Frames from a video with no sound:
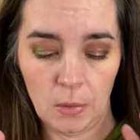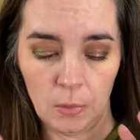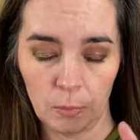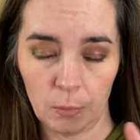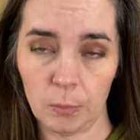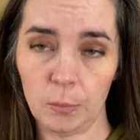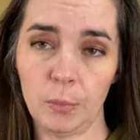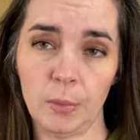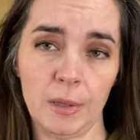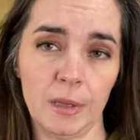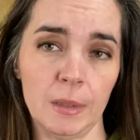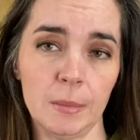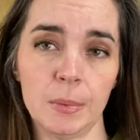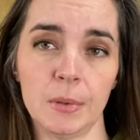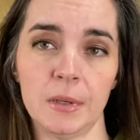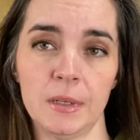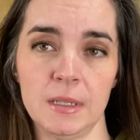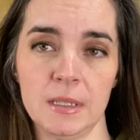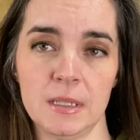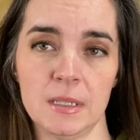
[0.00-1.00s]
really
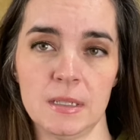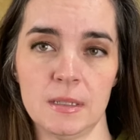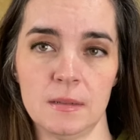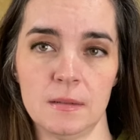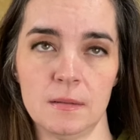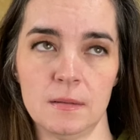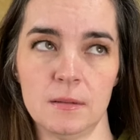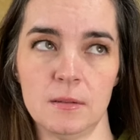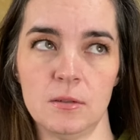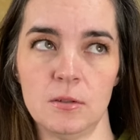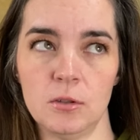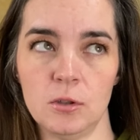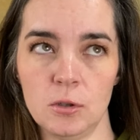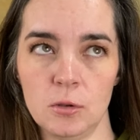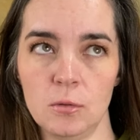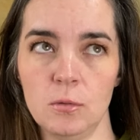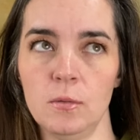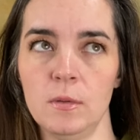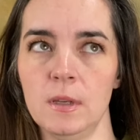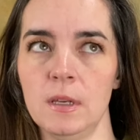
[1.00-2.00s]
putting
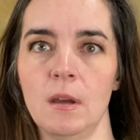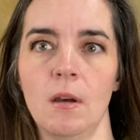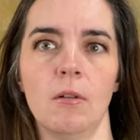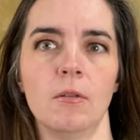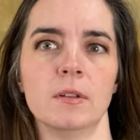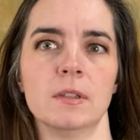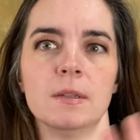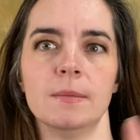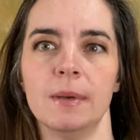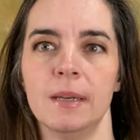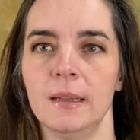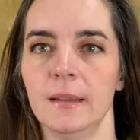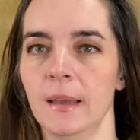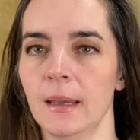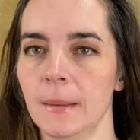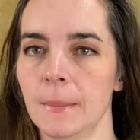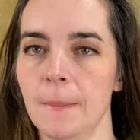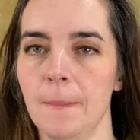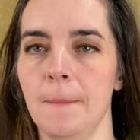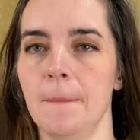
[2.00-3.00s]
to the ultimate
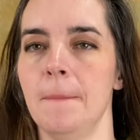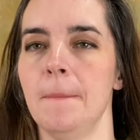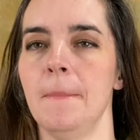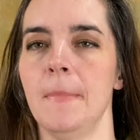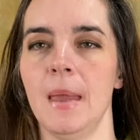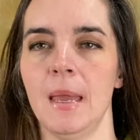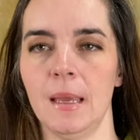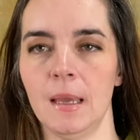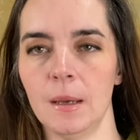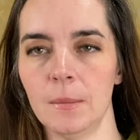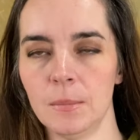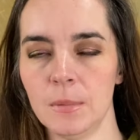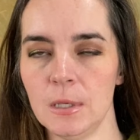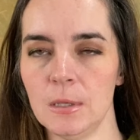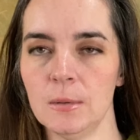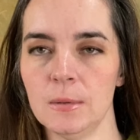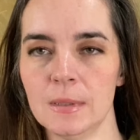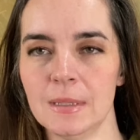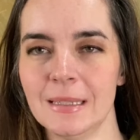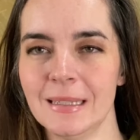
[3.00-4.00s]
like makeup
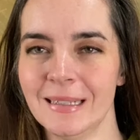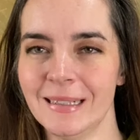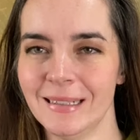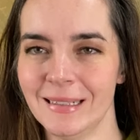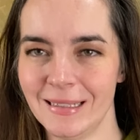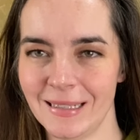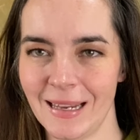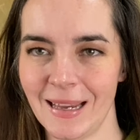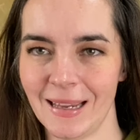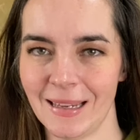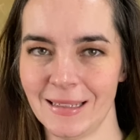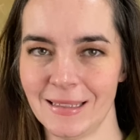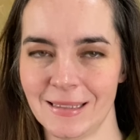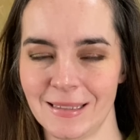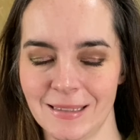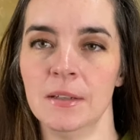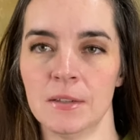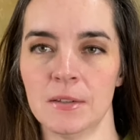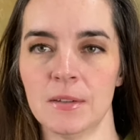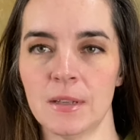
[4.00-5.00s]
use
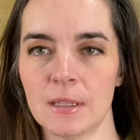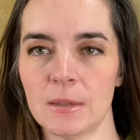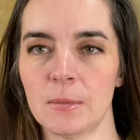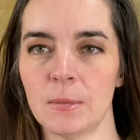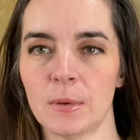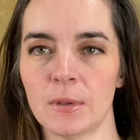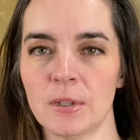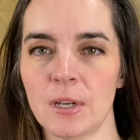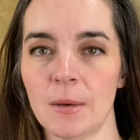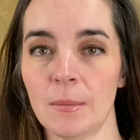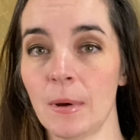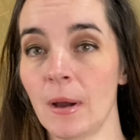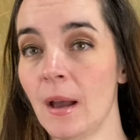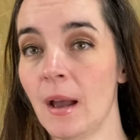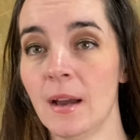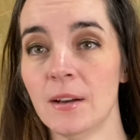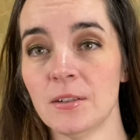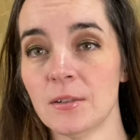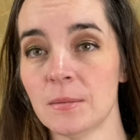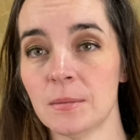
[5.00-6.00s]
test. So that's what we're gonna talk about.
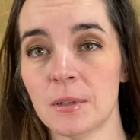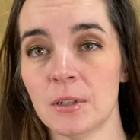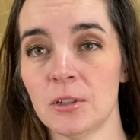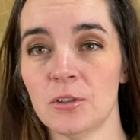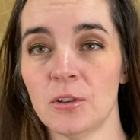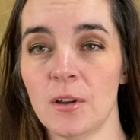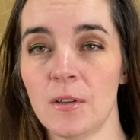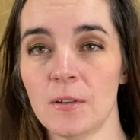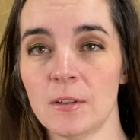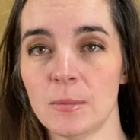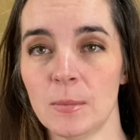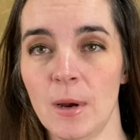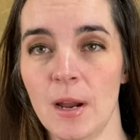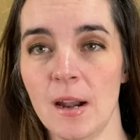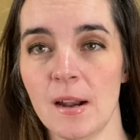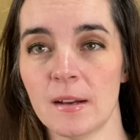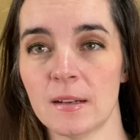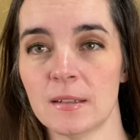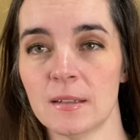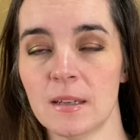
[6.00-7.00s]
I'm just gonna show you those
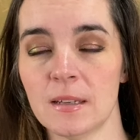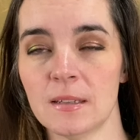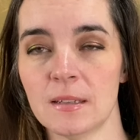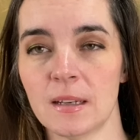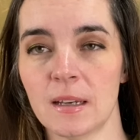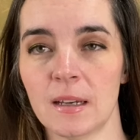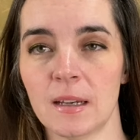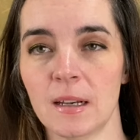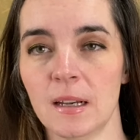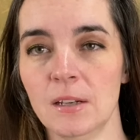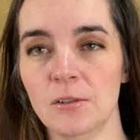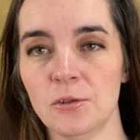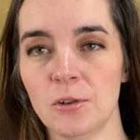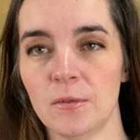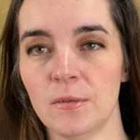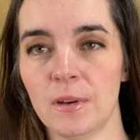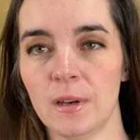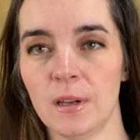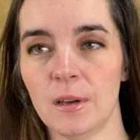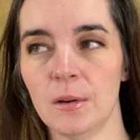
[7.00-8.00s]
products as like an intro
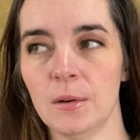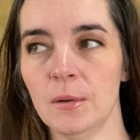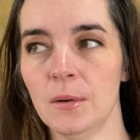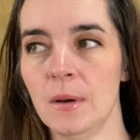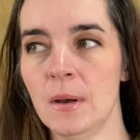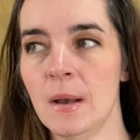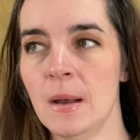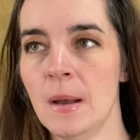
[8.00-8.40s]
video